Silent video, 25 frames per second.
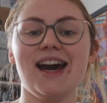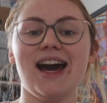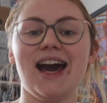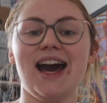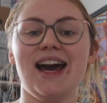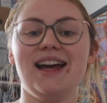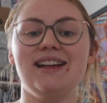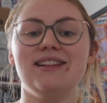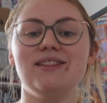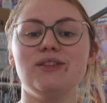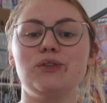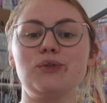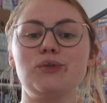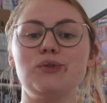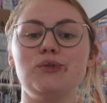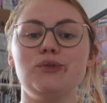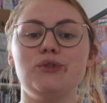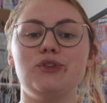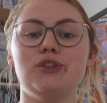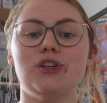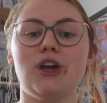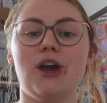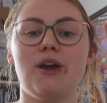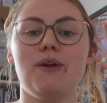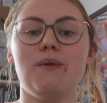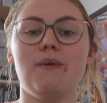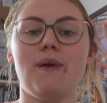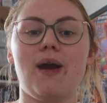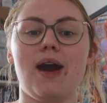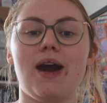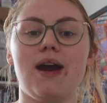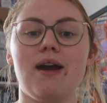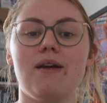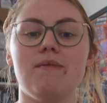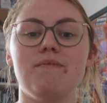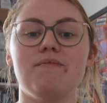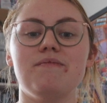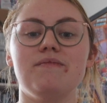And
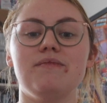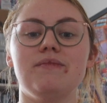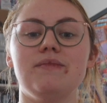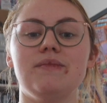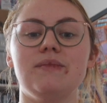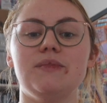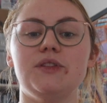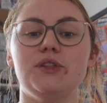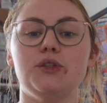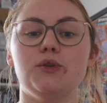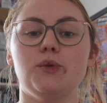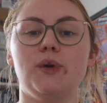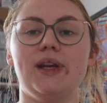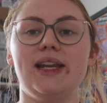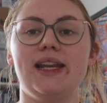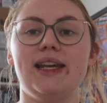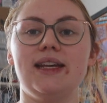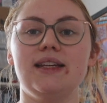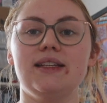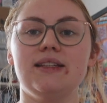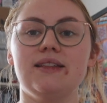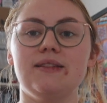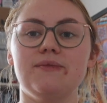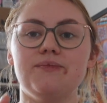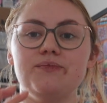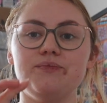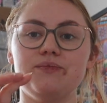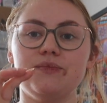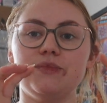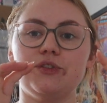also doilies.